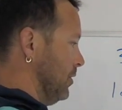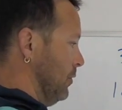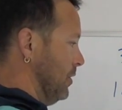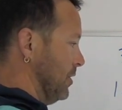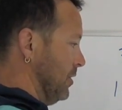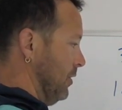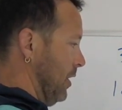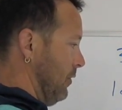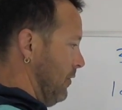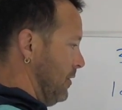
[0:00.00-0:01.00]
So we just took
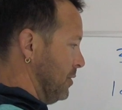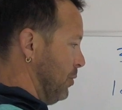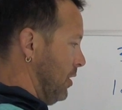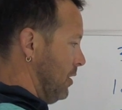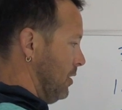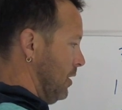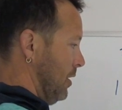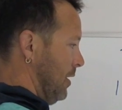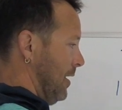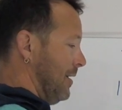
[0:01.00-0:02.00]
out this part,
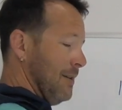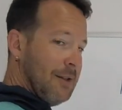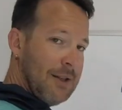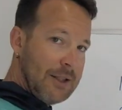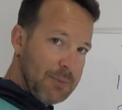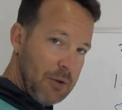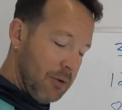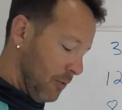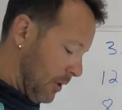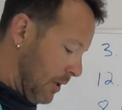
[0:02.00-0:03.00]
added a decimal.
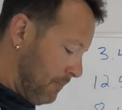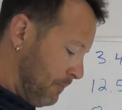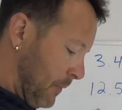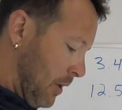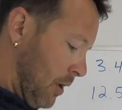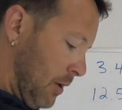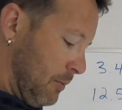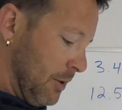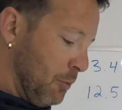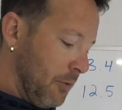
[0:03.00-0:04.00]
Okay? All right,
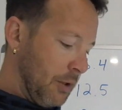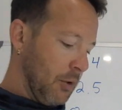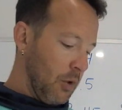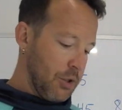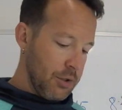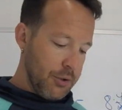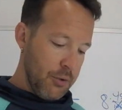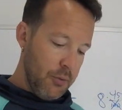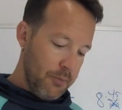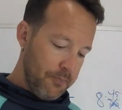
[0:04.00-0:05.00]
let's move on to question
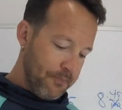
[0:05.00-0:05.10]
2.